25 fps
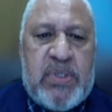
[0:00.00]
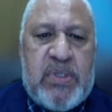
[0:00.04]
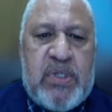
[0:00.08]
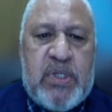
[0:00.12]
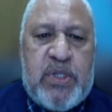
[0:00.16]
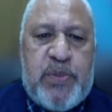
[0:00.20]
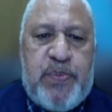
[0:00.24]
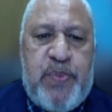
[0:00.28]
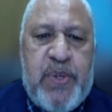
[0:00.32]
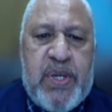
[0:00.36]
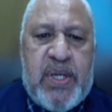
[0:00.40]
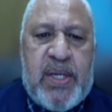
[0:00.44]

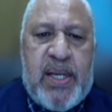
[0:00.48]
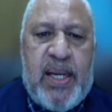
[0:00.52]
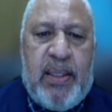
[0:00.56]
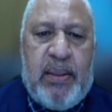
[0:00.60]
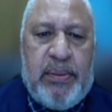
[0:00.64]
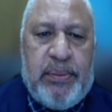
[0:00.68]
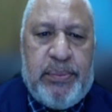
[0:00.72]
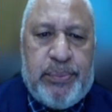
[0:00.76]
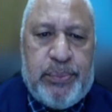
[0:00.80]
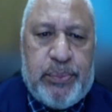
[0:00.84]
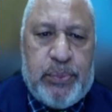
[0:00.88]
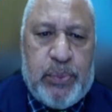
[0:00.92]
Mr.
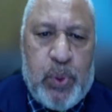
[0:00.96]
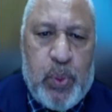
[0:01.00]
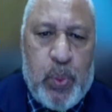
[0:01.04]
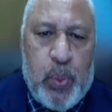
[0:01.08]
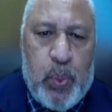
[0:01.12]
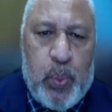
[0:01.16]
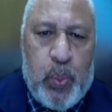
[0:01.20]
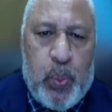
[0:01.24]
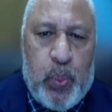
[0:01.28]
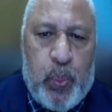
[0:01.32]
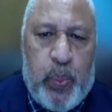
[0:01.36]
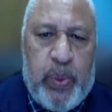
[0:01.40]
Speaker,
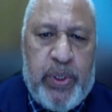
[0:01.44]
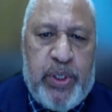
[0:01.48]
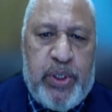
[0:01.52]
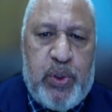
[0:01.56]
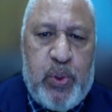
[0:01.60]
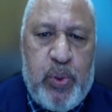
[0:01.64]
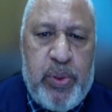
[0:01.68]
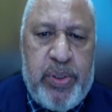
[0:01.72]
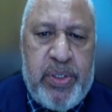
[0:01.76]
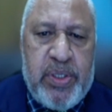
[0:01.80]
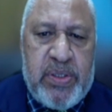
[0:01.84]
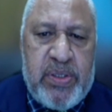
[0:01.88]
we
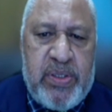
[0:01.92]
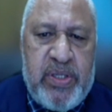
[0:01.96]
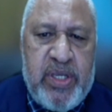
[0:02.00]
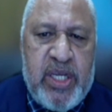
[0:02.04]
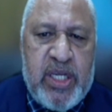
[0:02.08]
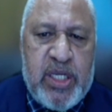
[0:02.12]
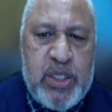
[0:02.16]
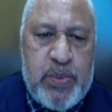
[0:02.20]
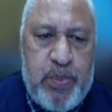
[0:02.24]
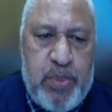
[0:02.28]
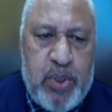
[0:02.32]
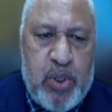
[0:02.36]
do these
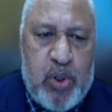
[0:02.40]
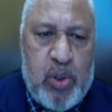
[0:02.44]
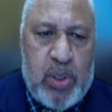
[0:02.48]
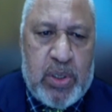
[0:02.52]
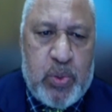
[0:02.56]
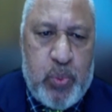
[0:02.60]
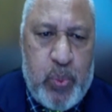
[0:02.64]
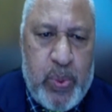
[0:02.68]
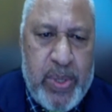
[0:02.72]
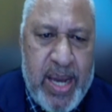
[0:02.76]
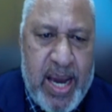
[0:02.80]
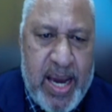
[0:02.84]
things
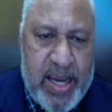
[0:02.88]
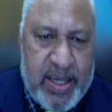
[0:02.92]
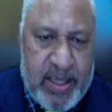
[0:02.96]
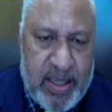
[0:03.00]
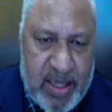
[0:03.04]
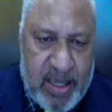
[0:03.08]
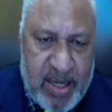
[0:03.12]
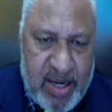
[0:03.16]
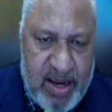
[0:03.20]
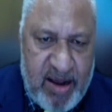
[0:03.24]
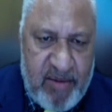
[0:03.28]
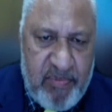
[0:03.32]
because we
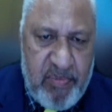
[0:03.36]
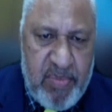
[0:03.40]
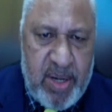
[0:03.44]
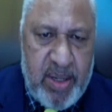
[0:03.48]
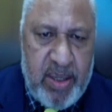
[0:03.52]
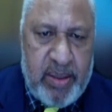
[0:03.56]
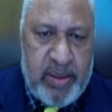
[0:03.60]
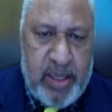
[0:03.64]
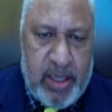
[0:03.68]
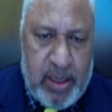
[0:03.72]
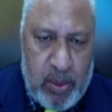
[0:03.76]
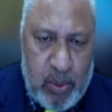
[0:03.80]
are a
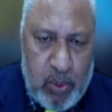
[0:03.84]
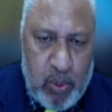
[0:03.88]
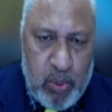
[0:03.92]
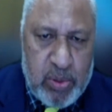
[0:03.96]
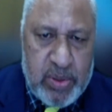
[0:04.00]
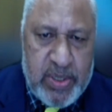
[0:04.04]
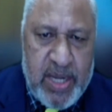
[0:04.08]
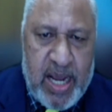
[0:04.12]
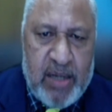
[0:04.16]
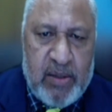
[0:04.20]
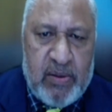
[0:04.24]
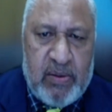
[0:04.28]
government that
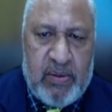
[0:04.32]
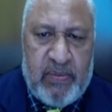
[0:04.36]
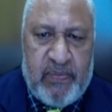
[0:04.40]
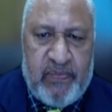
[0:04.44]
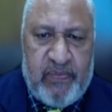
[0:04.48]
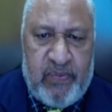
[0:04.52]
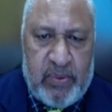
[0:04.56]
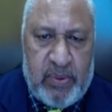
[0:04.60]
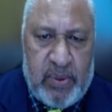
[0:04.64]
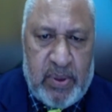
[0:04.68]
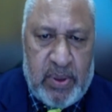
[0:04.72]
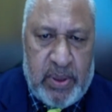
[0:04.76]
looks out
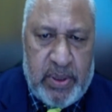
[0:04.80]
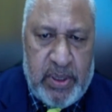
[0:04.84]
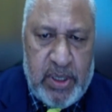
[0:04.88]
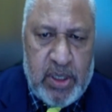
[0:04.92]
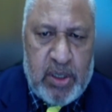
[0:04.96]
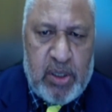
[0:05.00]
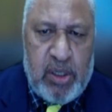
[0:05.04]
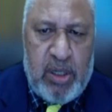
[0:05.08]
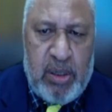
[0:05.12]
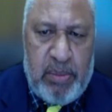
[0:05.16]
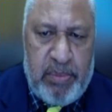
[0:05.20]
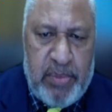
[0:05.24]
for the
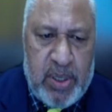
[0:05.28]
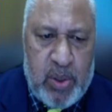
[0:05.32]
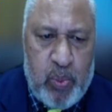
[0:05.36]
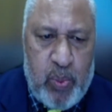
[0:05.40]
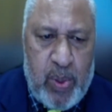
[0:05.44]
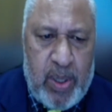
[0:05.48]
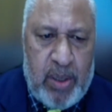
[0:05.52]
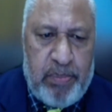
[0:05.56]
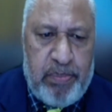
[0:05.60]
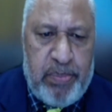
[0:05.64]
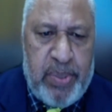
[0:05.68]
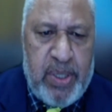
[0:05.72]
economic
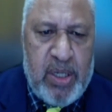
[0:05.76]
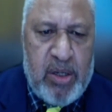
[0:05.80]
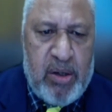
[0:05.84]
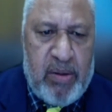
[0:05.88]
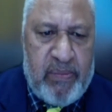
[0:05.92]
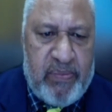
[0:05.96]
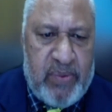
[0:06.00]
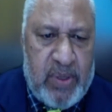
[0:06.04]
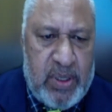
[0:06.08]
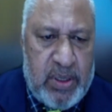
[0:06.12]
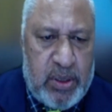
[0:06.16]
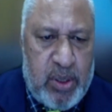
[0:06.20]

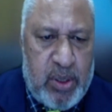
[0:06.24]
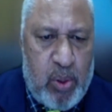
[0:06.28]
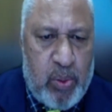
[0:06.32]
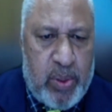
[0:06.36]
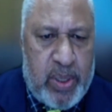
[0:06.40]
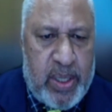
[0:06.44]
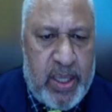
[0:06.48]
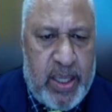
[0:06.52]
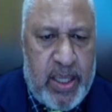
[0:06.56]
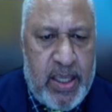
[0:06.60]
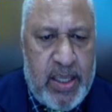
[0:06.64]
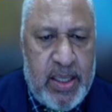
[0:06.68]
well-being of the
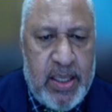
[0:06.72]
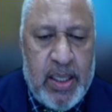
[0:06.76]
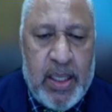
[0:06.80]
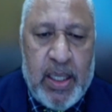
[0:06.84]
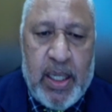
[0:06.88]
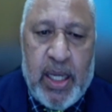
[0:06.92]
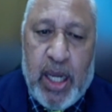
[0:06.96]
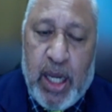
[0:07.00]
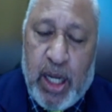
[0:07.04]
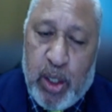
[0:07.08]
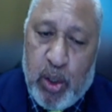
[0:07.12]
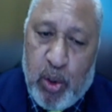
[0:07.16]
Tauke
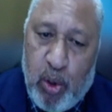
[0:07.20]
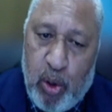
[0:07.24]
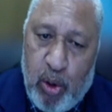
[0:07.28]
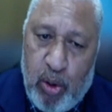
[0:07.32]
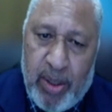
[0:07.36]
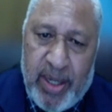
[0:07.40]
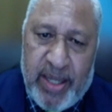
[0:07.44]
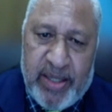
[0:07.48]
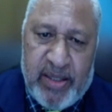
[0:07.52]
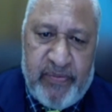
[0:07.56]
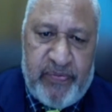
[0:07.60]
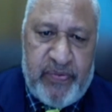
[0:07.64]
and
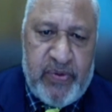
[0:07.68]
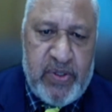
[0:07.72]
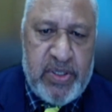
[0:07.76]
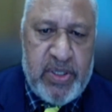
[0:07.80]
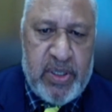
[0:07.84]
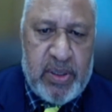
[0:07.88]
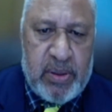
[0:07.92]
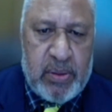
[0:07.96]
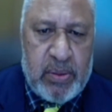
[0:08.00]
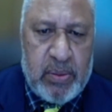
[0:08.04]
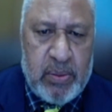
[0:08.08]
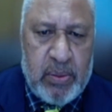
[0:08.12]
all other
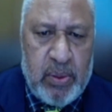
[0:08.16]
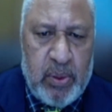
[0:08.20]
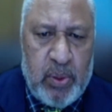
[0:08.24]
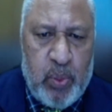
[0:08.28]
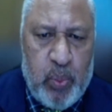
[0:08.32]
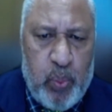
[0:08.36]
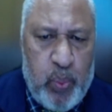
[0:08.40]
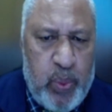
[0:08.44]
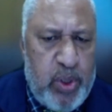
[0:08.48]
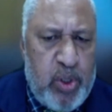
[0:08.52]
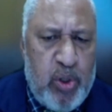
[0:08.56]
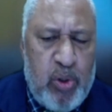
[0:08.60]
Fijians.
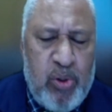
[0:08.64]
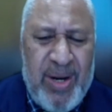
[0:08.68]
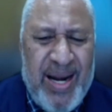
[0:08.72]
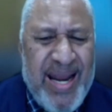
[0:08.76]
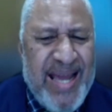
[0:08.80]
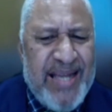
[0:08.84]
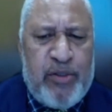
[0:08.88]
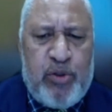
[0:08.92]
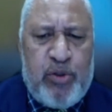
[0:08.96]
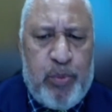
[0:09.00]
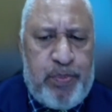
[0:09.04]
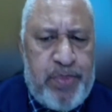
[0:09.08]
We don't
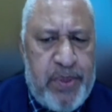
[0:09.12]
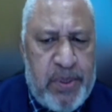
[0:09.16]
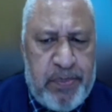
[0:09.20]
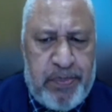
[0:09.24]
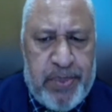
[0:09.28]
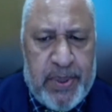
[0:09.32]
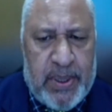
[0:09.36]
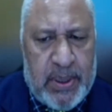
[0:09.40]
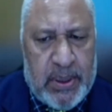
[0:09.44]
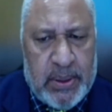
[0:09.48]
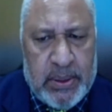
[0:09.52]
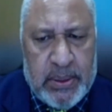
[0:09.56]
lie to
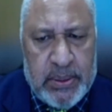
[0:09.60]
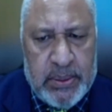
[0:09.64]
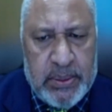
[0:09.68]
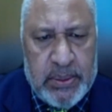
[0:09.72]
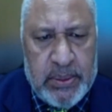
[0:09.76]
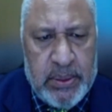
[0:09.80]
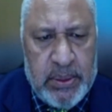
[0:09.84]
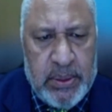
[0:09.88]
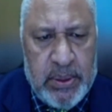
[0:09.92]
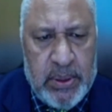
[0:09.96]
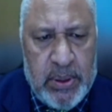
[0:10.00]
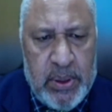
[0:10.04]
people.
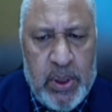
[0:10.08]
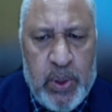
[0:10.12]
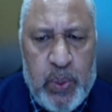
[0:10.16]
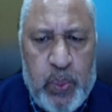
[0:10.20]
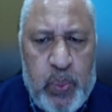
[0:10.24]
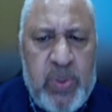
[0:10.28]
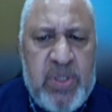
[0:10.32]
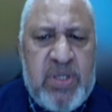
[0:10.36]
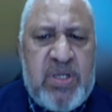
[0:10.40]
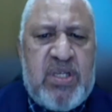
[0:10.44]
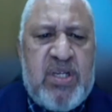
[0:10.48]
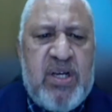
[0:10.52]

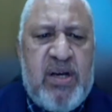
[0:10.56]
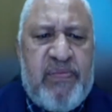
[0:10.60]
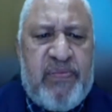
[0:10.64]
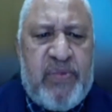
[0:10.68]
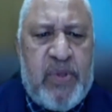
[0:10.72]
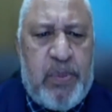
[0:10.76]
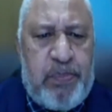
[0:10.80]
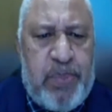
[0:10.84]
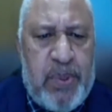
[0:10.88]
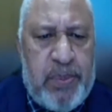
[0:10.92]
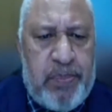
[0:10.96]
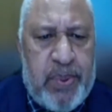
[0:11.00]
We
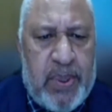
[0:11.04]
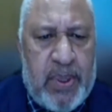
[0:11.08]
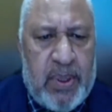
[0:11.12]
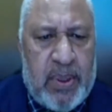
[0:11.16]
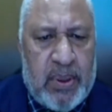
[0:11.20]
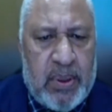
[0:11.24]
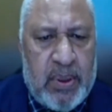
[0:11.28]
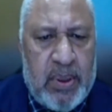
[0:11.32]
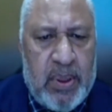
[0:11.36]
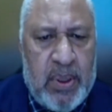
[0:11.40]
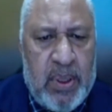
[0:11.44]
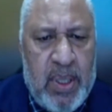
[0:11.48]
serve the
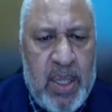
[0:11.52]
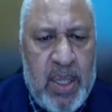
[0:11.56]
people.